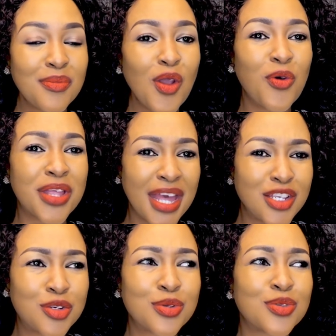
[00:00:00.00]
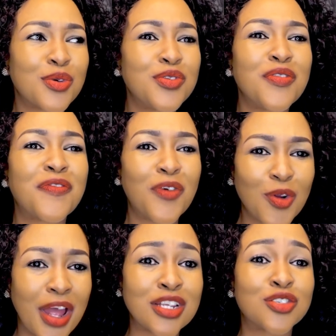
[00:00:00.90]
Okay, choose who you
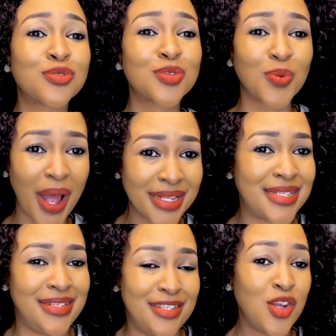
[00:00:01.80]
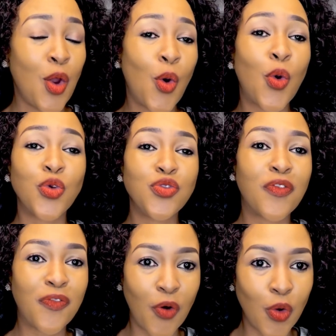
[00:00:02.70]
follow and choose wisely who you
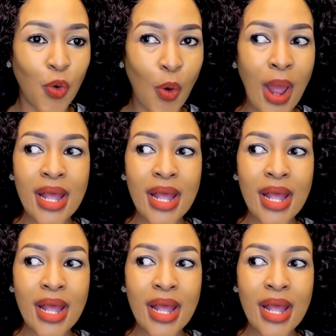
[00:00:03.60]
follow.